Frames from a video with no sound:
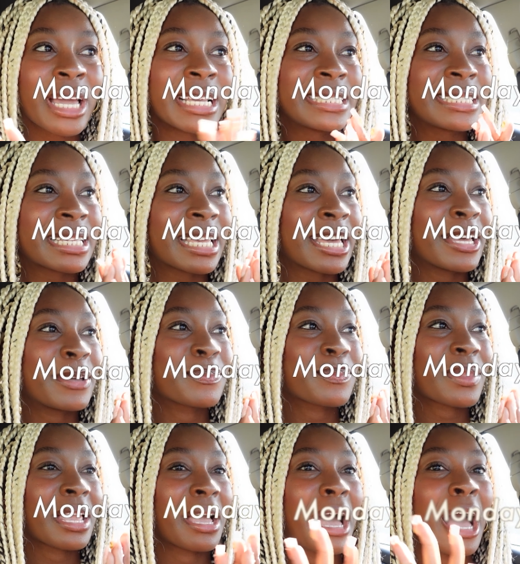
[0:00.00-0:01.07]
guys see it.
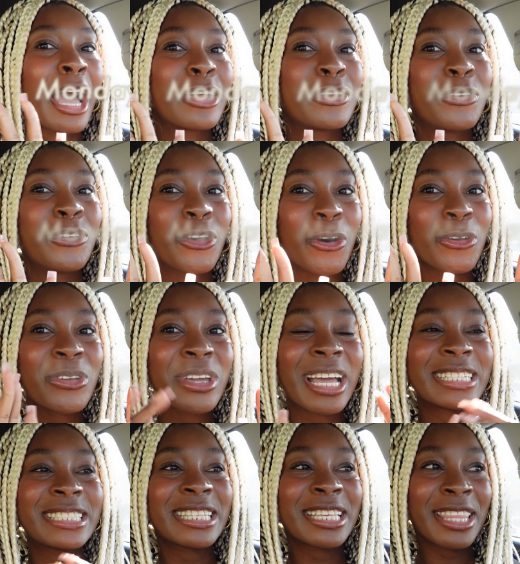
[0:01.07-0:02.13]
I know you
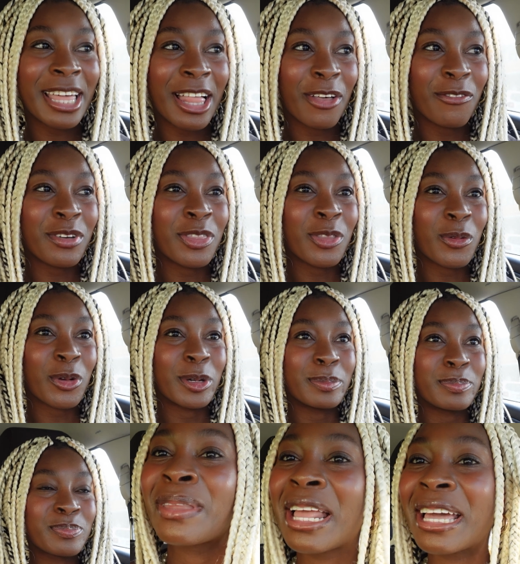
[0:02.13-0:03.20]
guys see the elephant in the
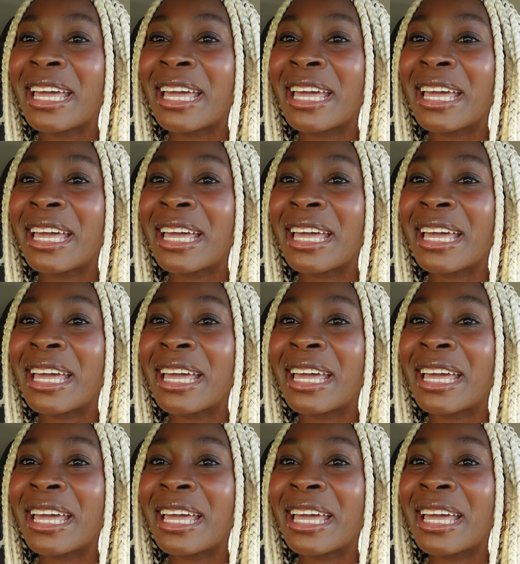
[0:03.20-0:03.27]
room.